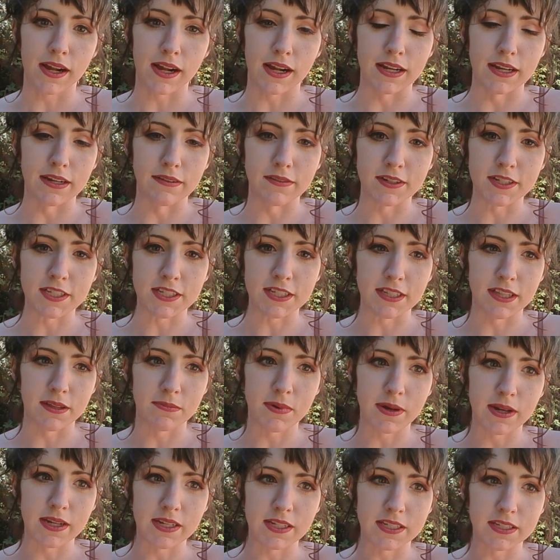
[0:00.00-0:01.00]
I never saw the
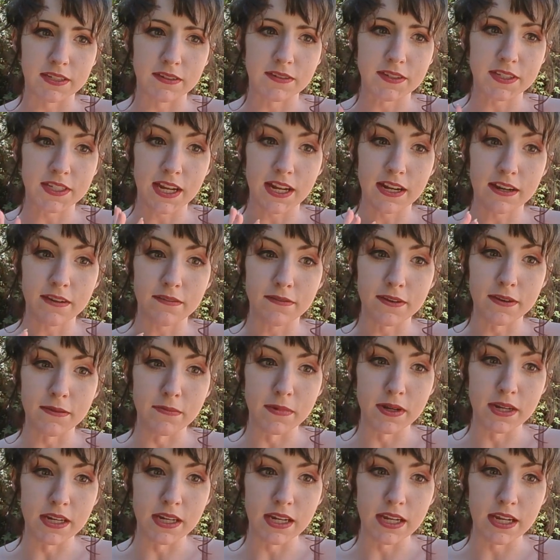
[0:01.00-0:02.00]
positive side of
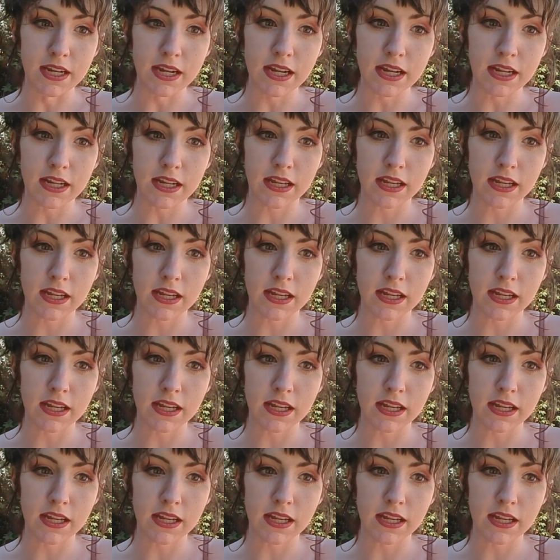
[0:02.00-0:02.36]
femininity,